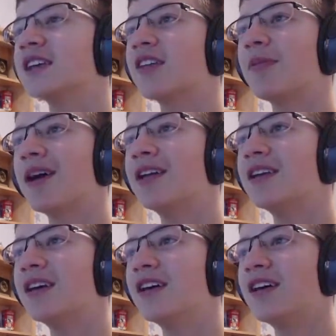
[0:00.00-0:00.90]
on the button,
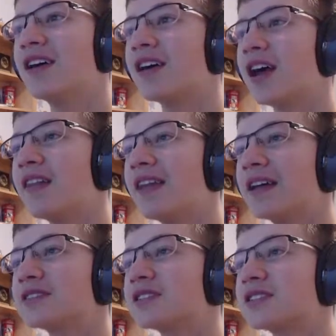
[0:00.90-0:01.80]
and
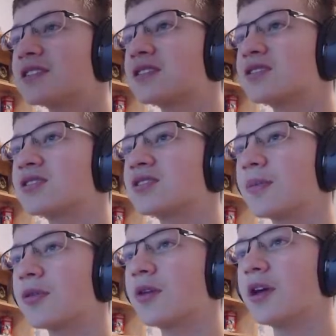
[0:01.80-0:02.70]
then just
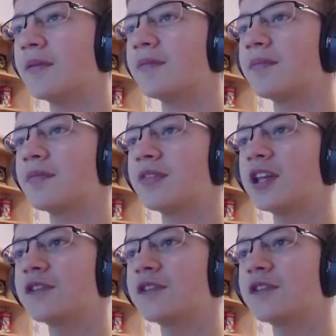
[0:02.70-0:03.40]
jump through here. These